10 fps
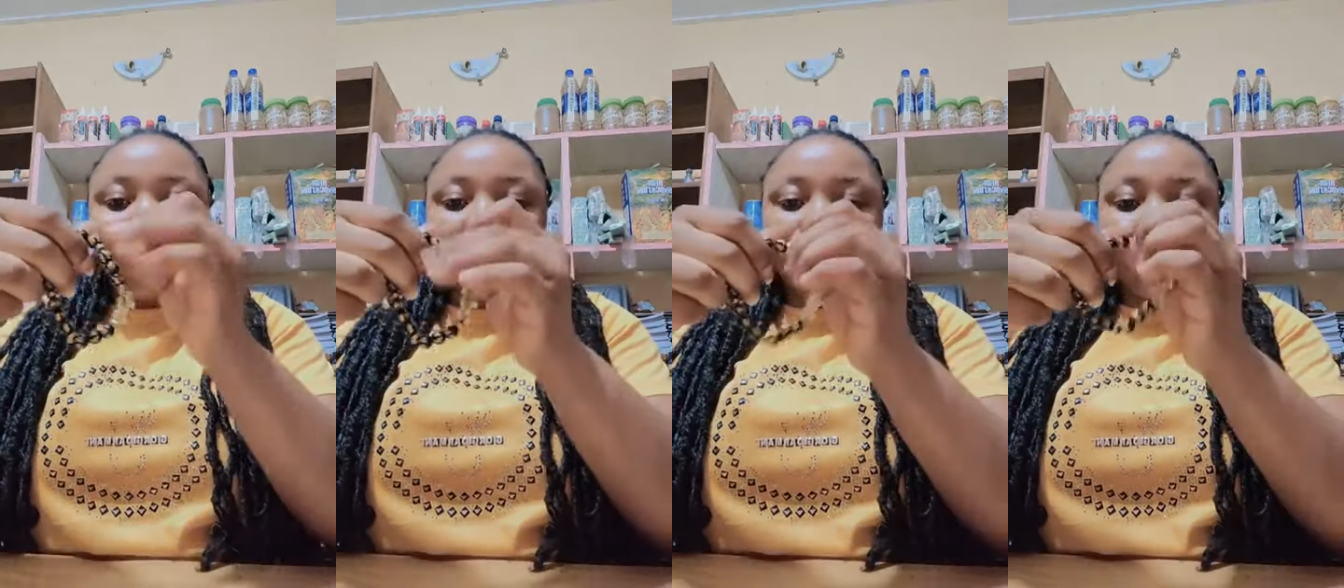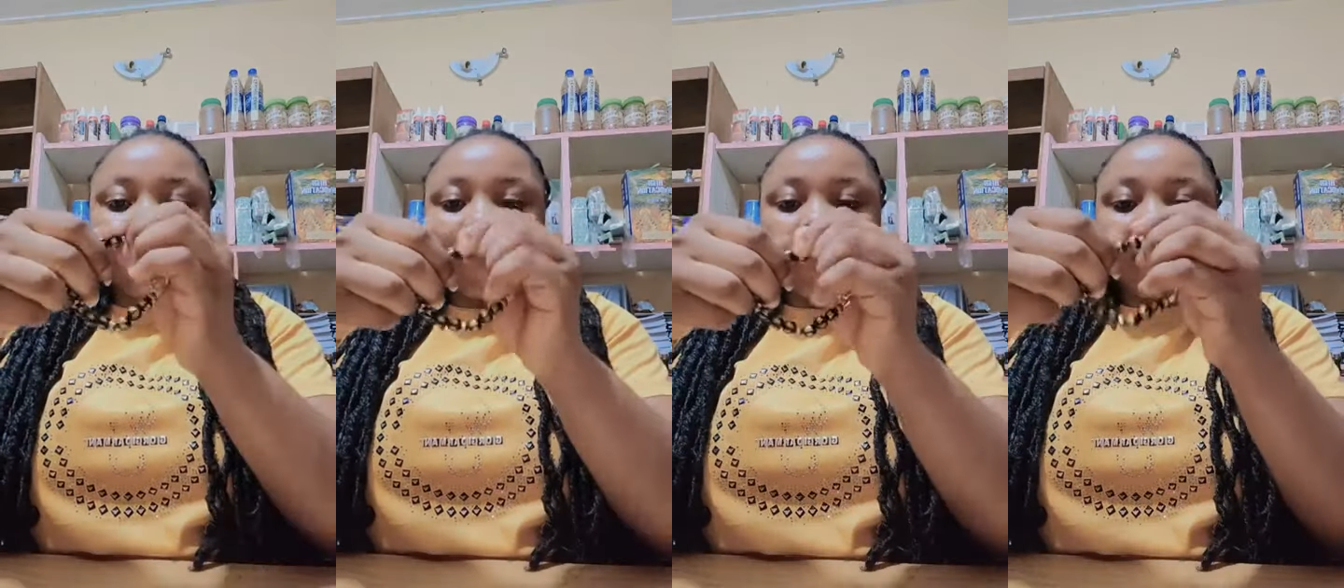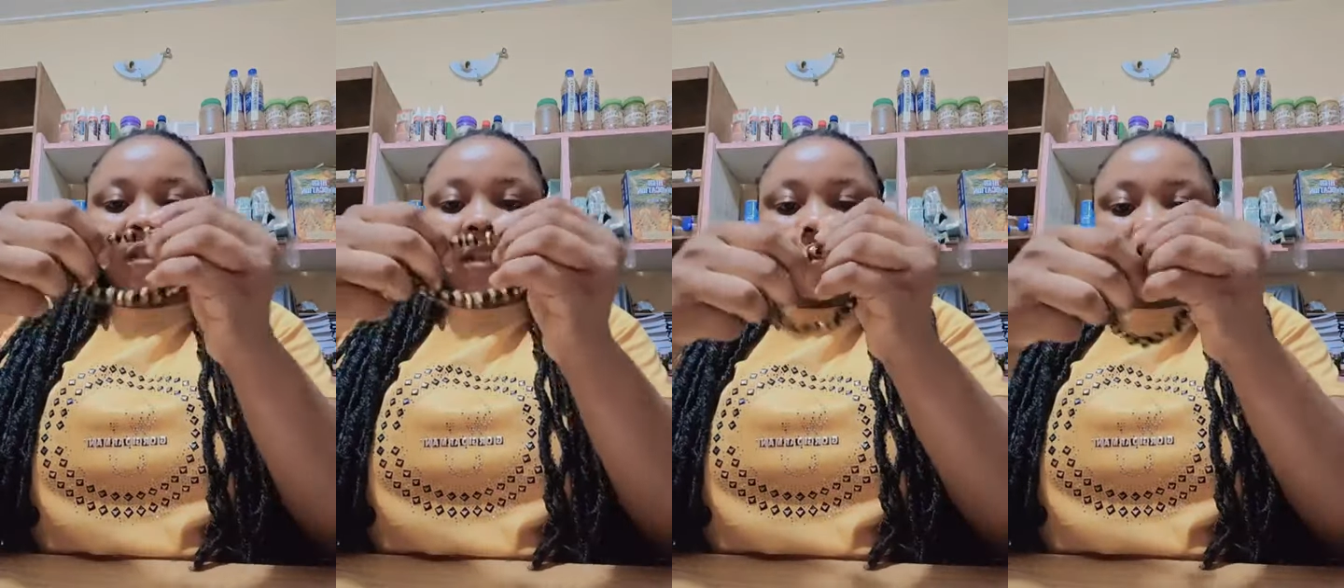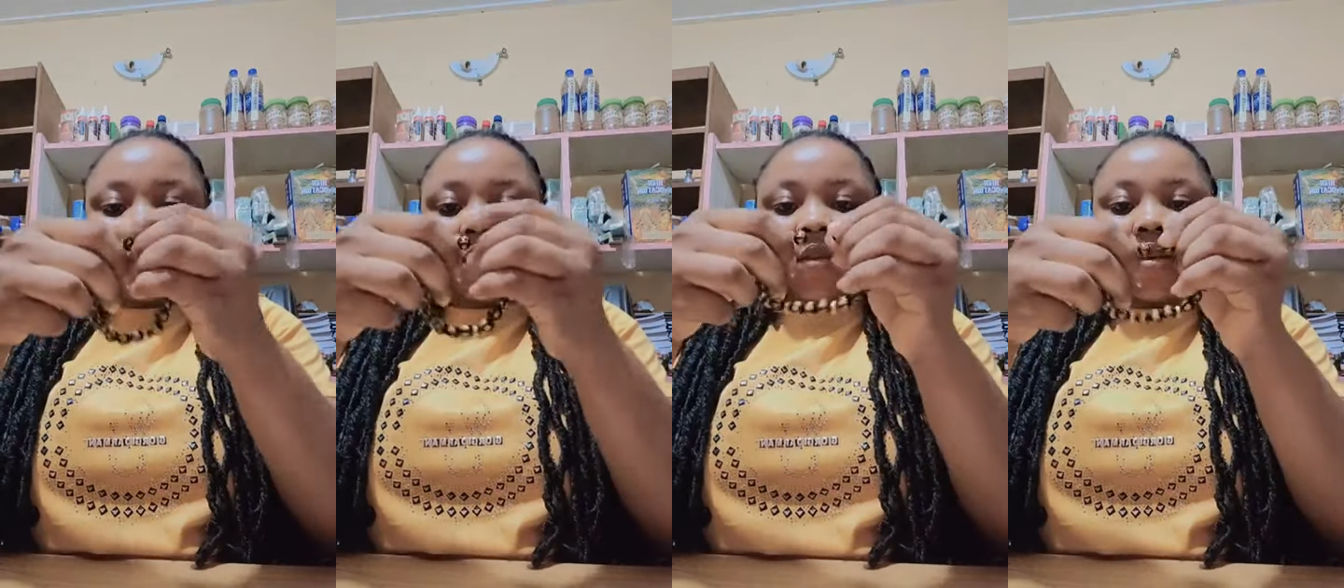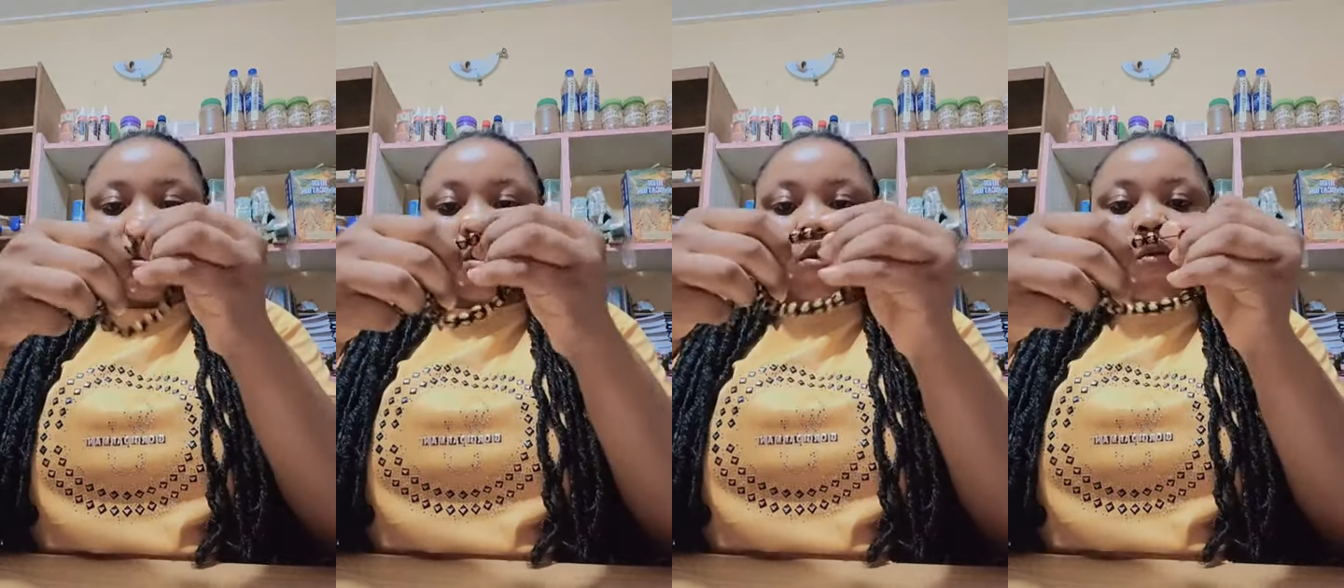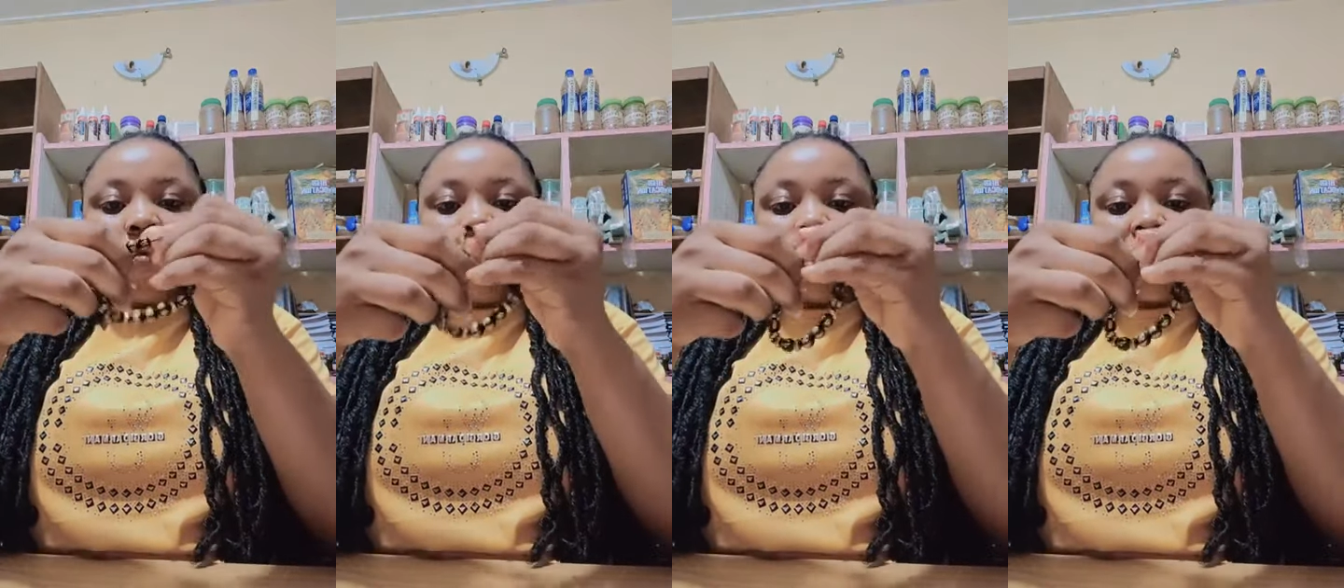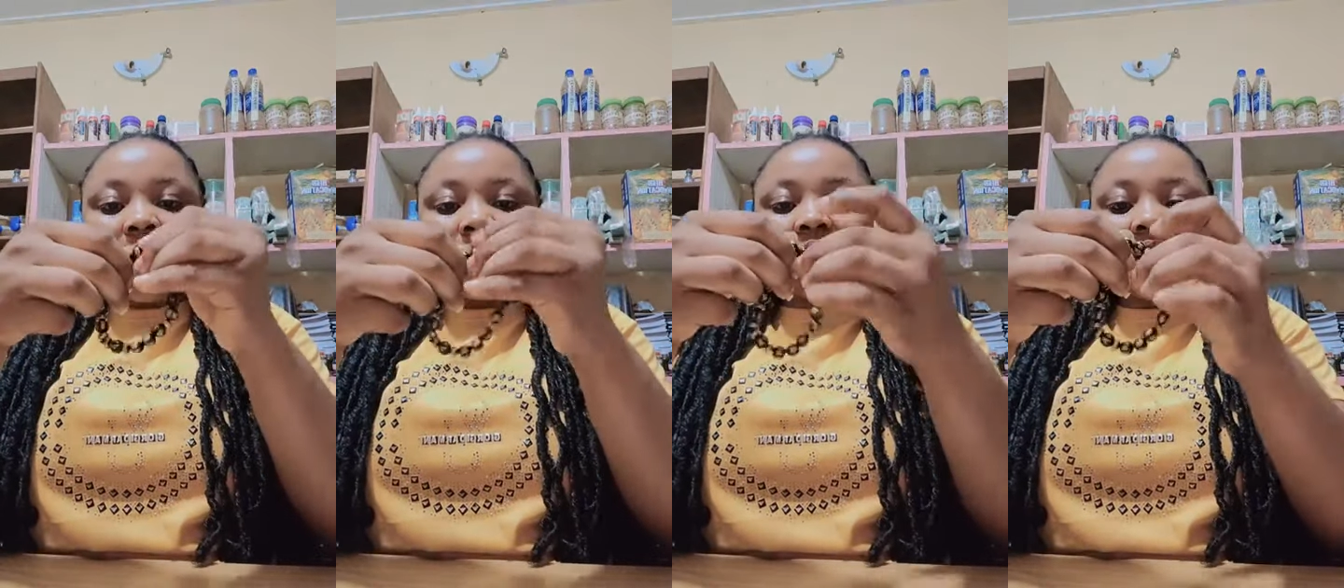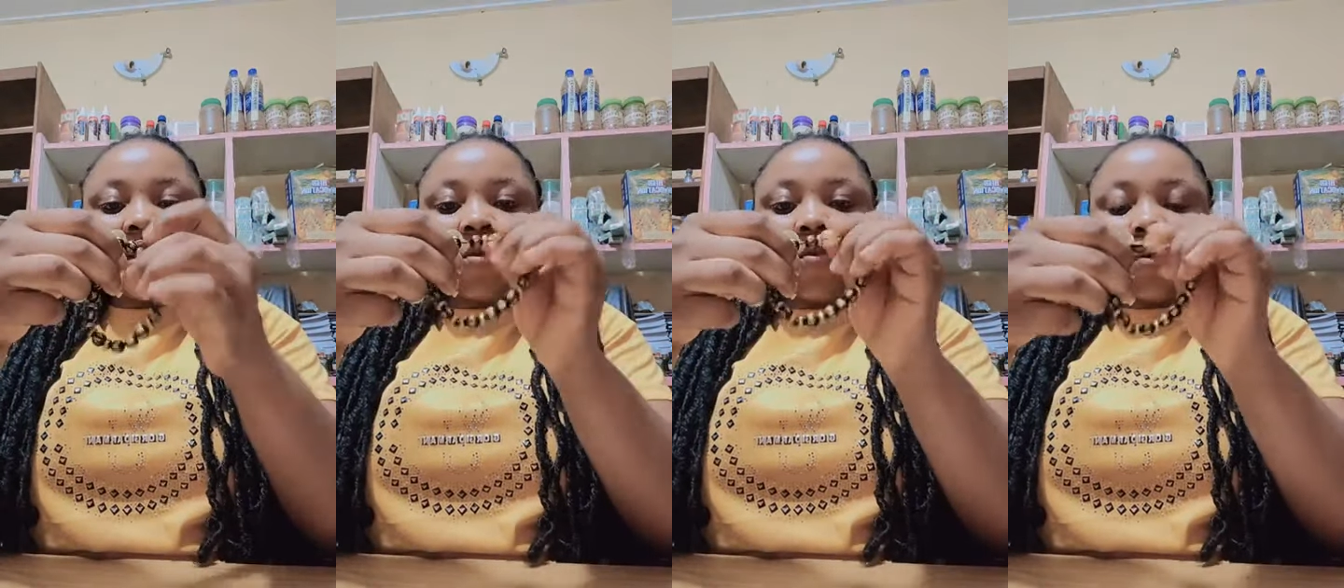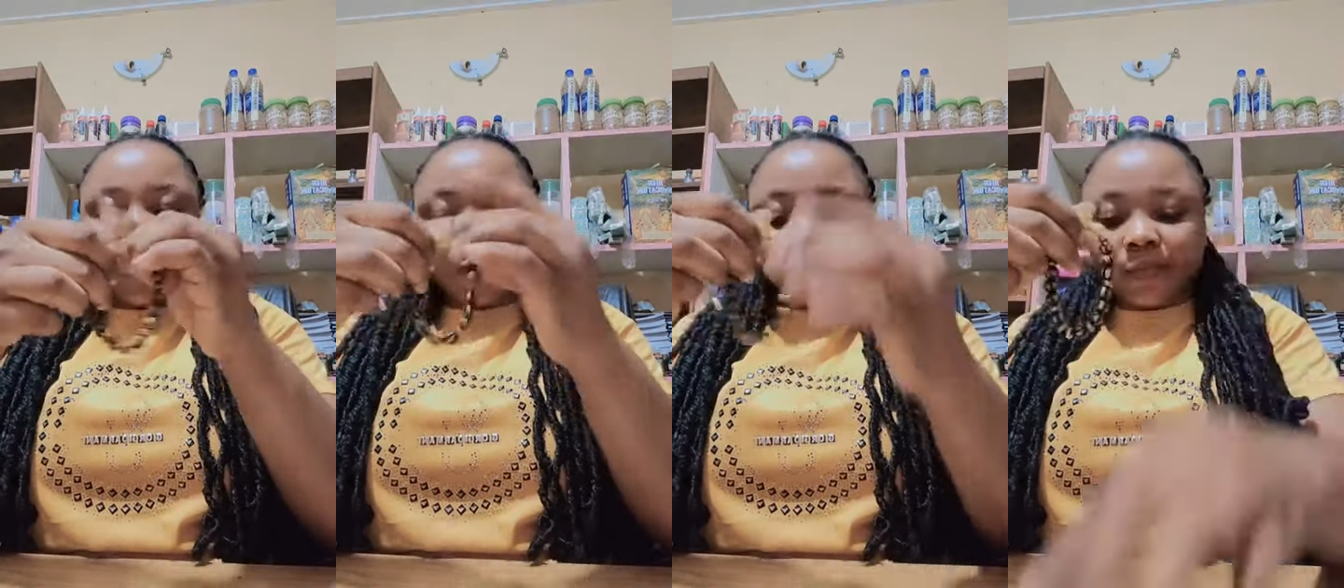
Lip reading: over these bracelets, one after the other.